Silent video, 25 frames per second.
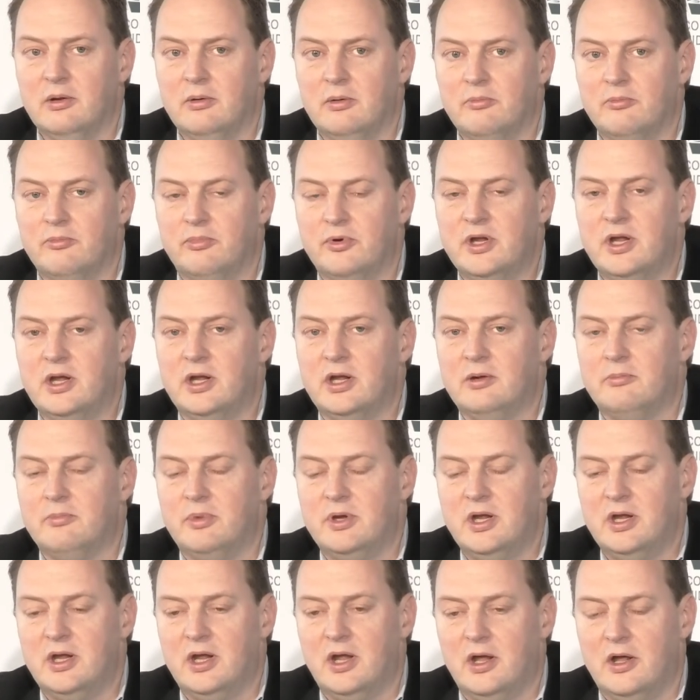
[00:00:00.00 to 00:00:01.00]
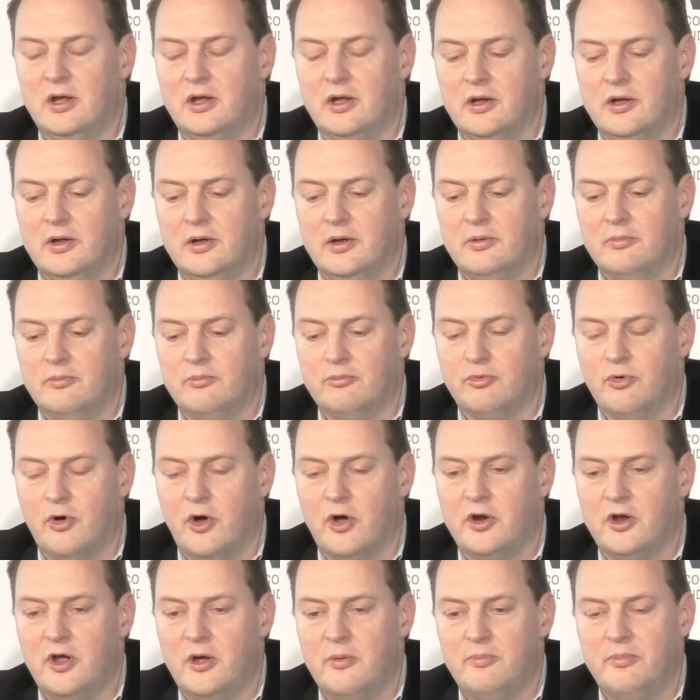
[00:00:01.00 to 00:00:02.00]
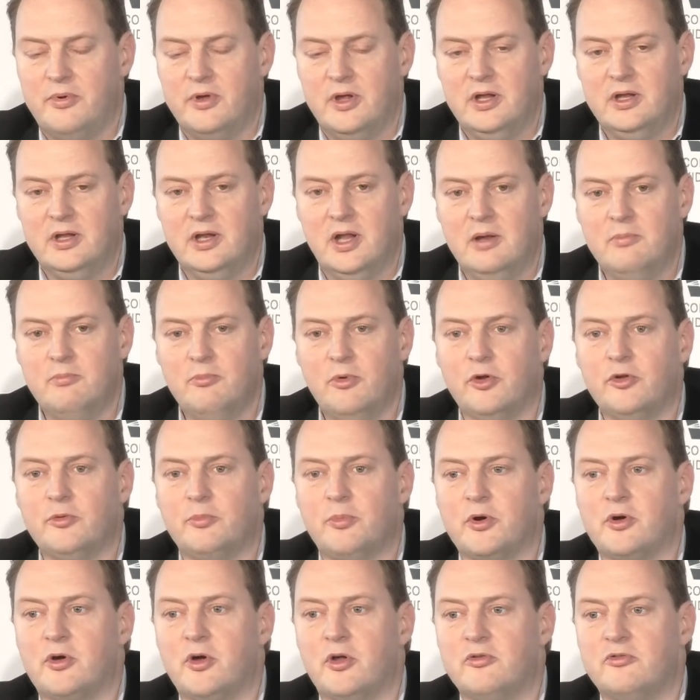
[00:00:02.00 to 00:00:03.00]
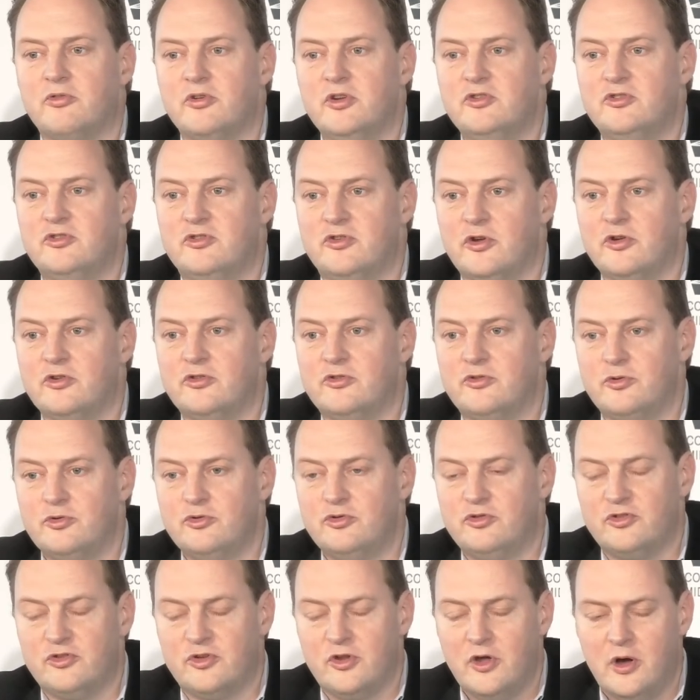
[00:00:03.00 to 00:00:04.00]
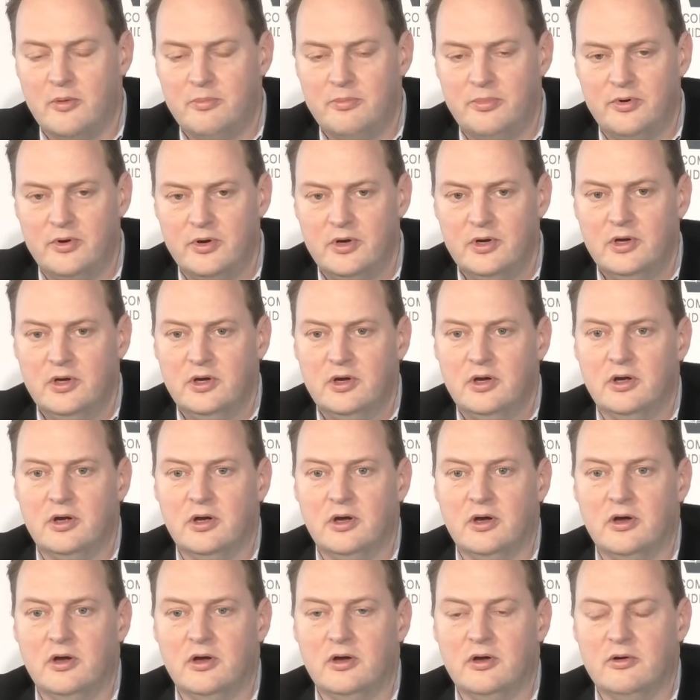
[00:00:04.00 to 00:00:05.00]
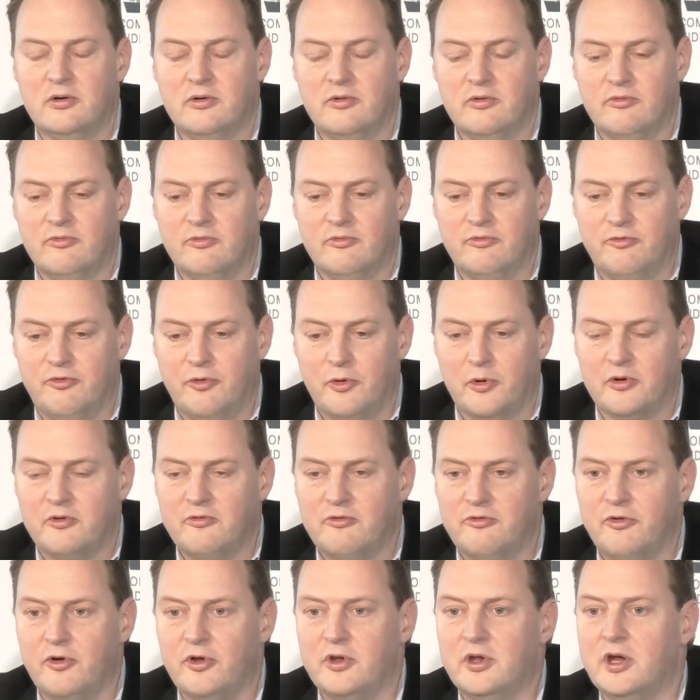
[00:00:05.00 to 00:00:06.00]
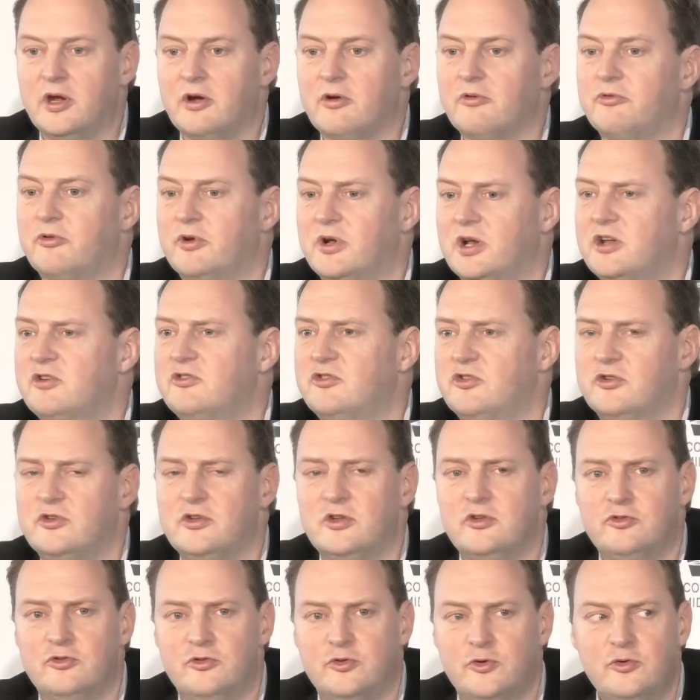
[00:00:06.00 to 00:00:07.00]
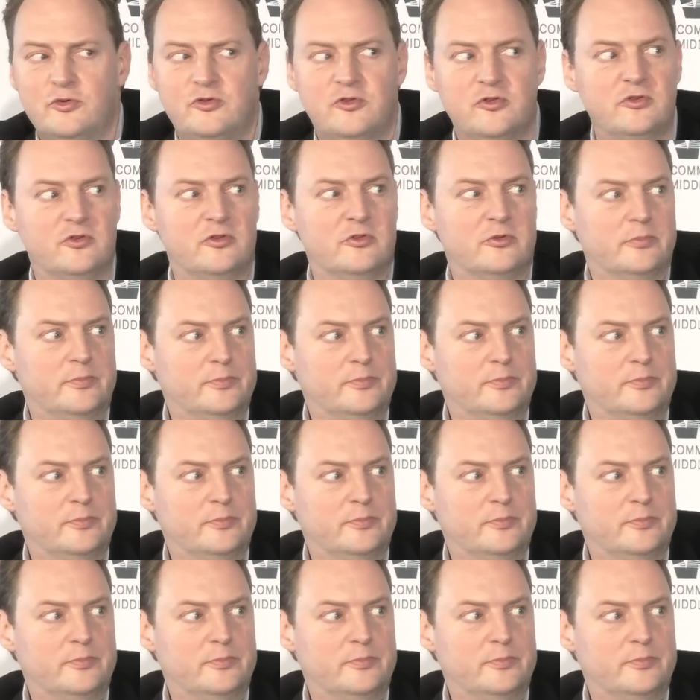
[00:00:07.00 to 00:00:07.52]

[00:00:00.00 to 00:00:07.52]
being brought up in multiple countries just to stop foreign funding of religious institutions.